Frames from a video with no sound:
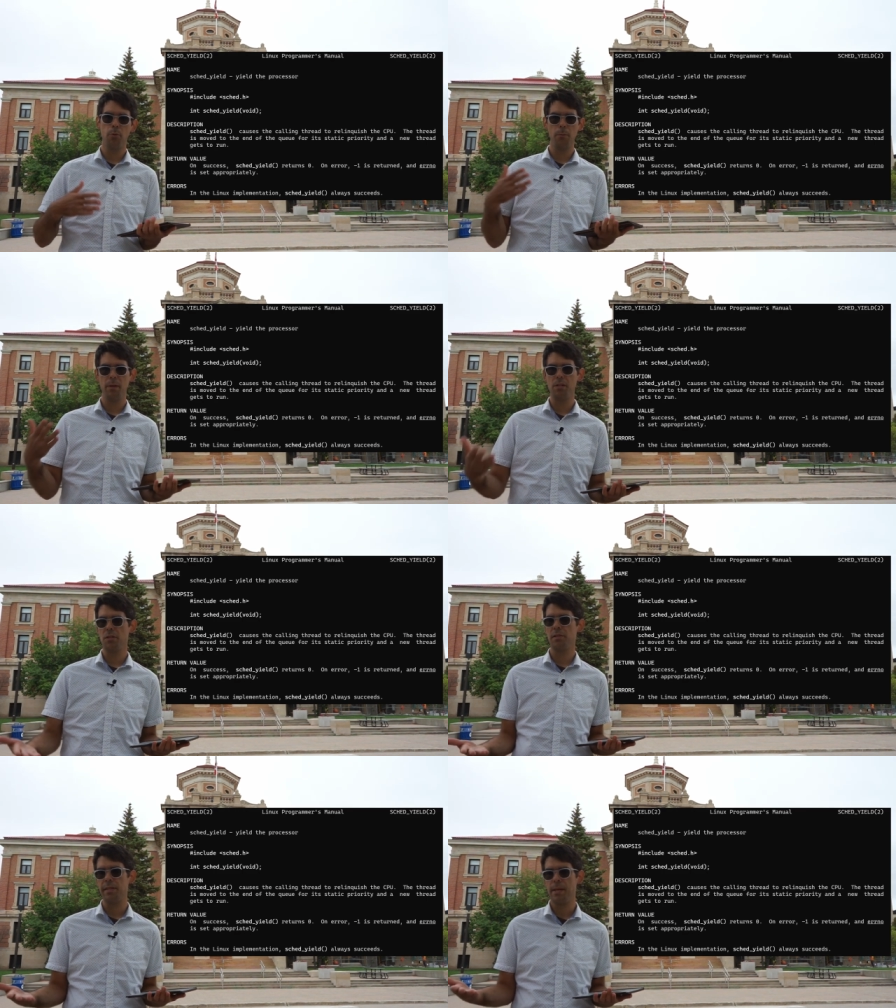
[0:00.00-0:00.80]
put me
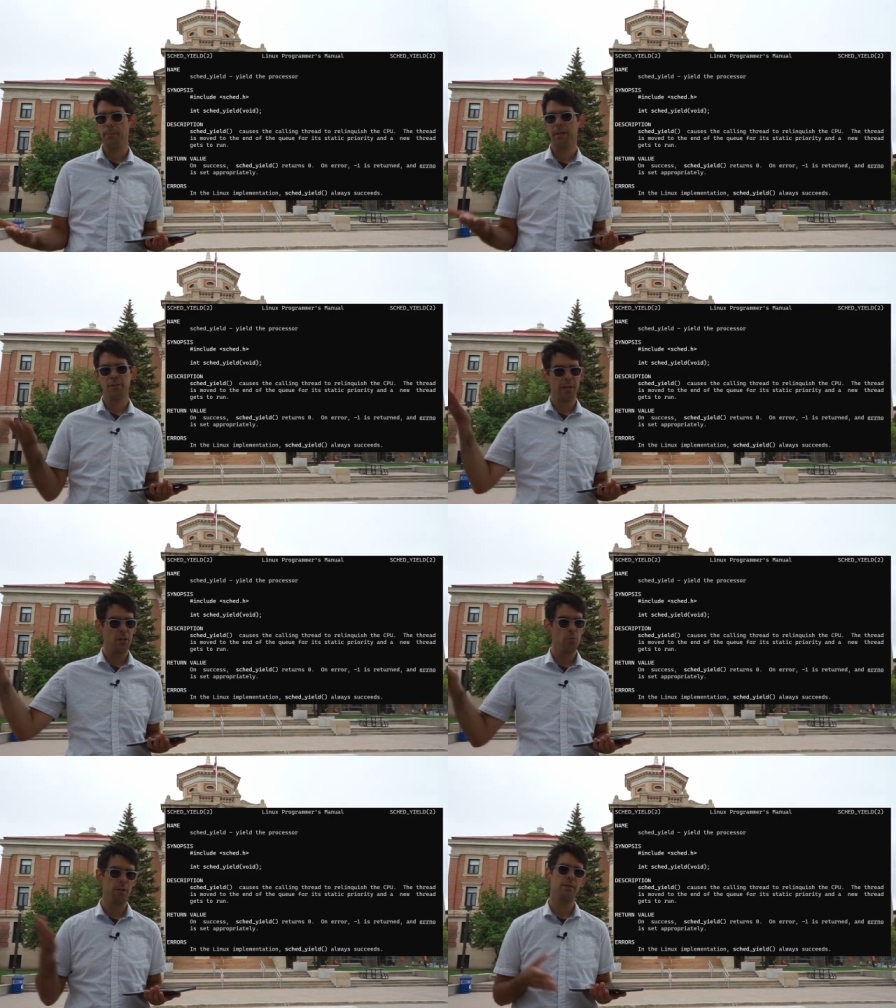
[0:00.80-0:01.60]
to sleep and
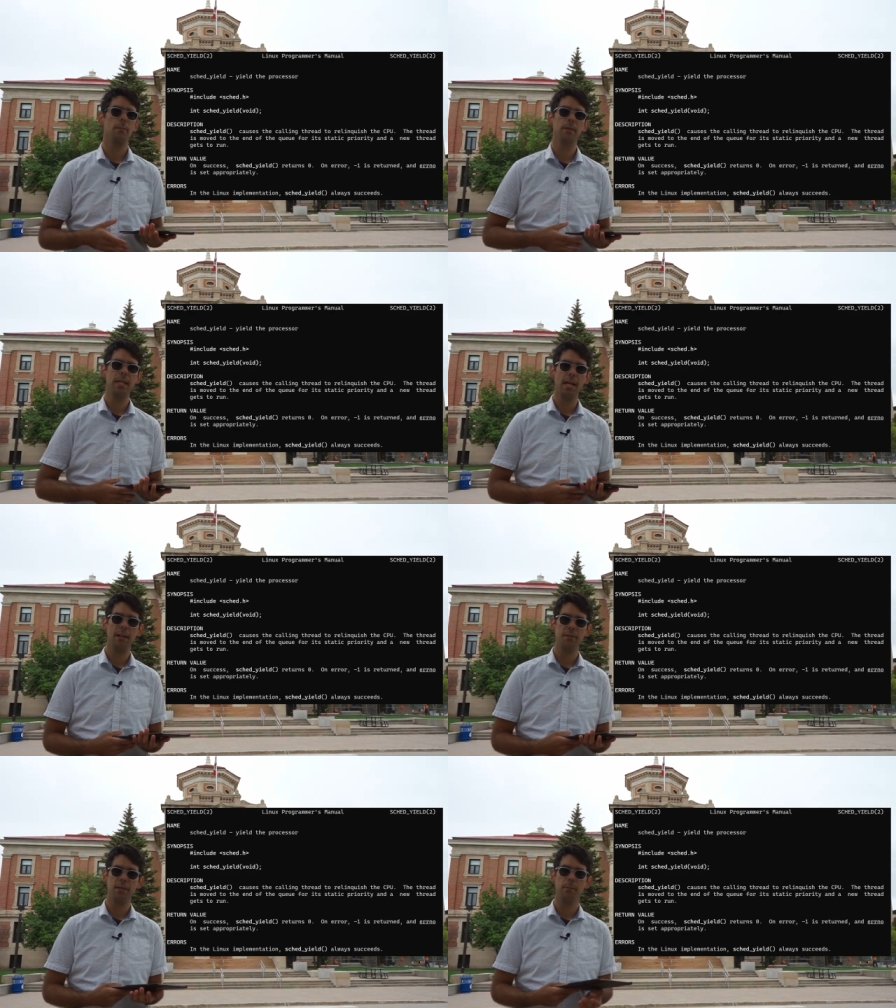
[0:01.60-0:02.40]
schedule somebody
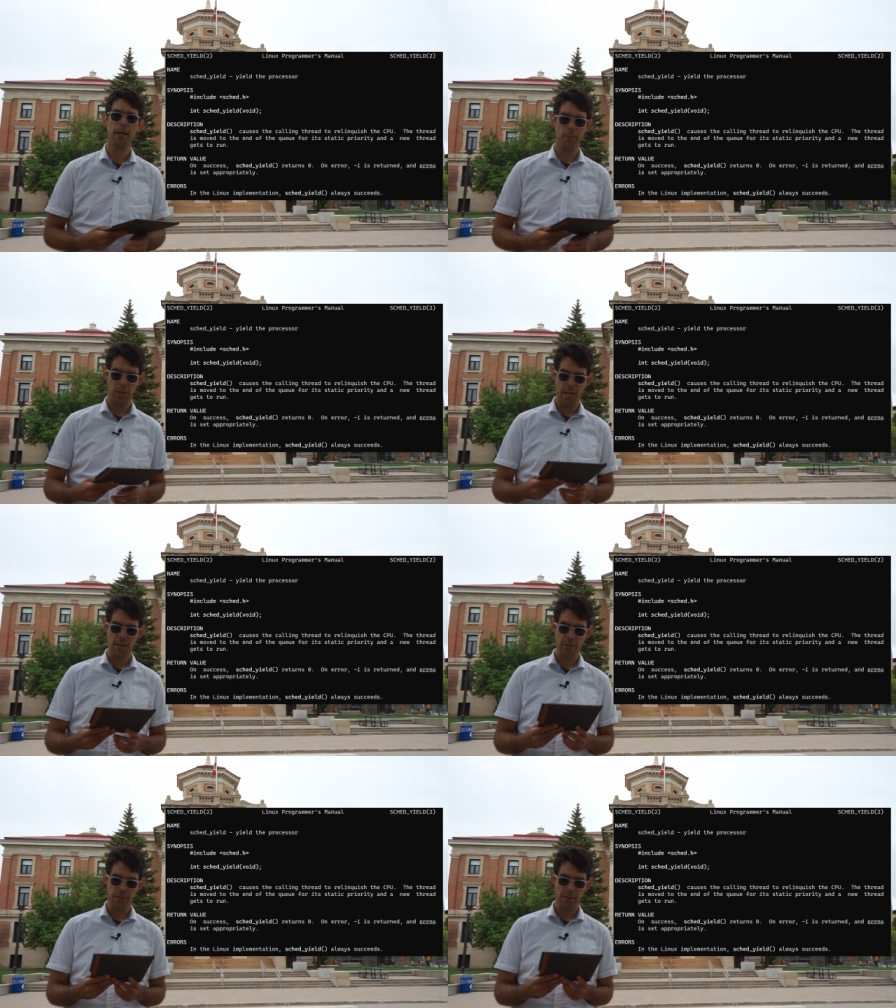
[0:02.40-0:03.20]
else in my
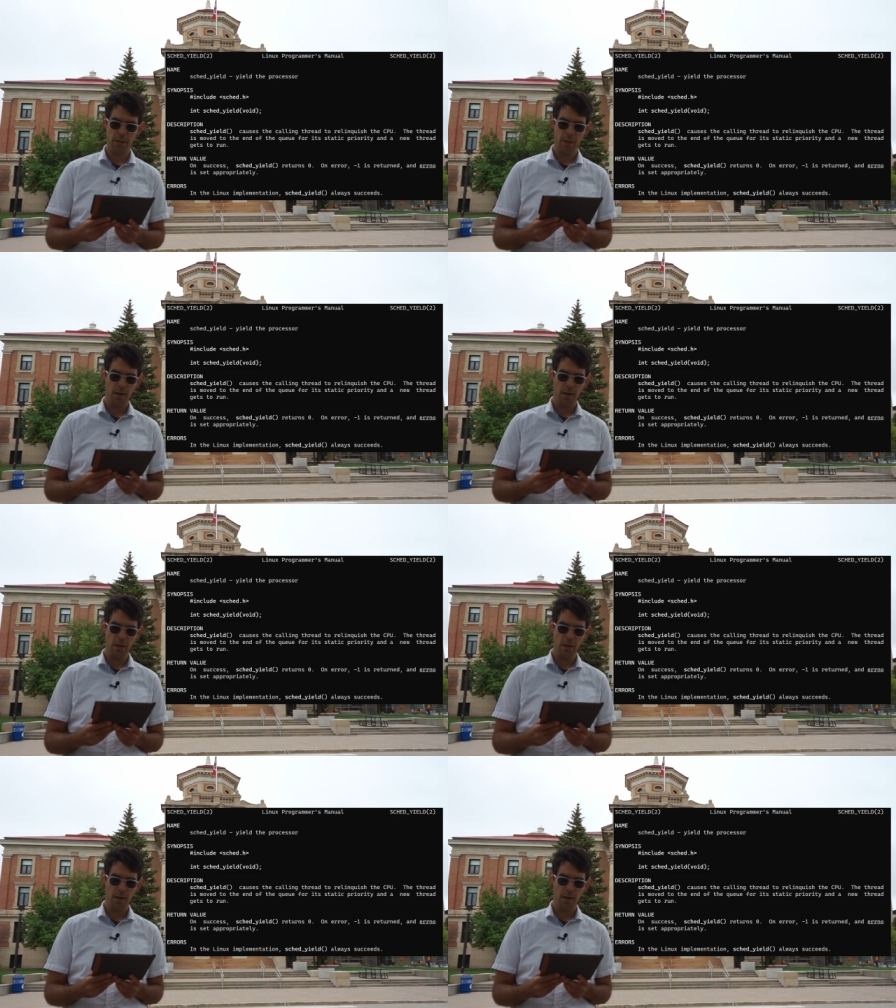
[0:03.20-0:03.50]
place.